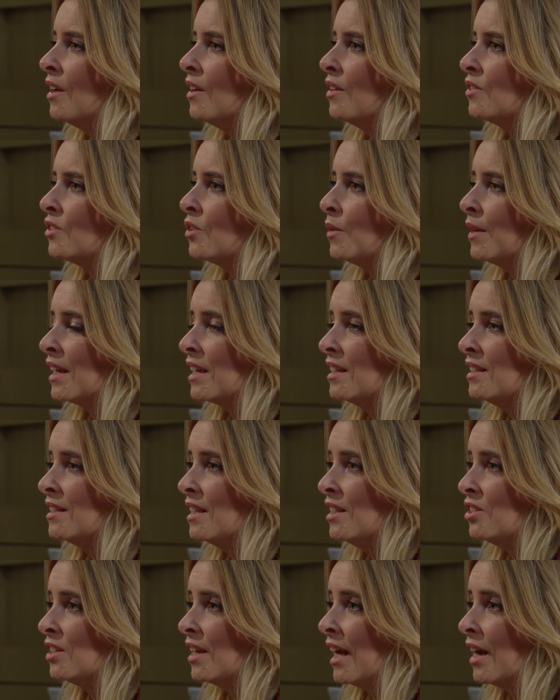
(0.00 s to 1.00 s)
So he can
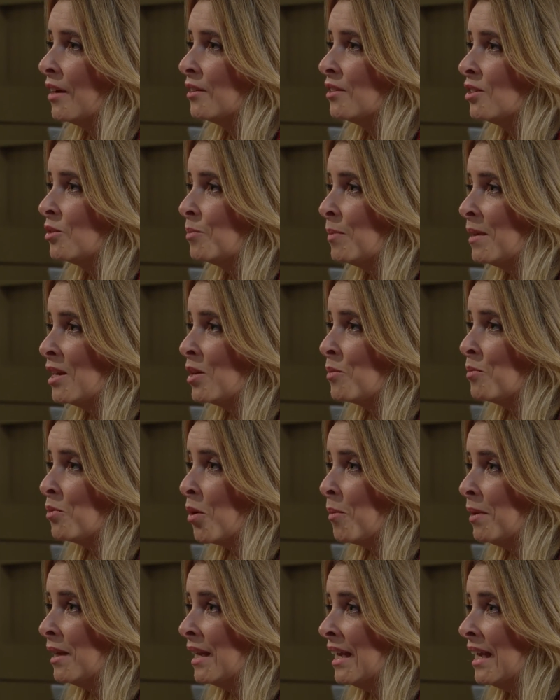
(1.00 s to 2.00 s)
teach it how to speak
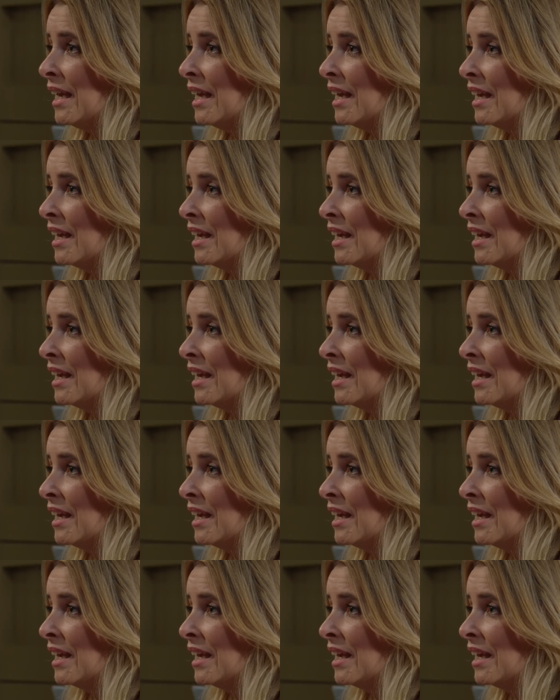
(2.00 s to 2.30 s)
properly.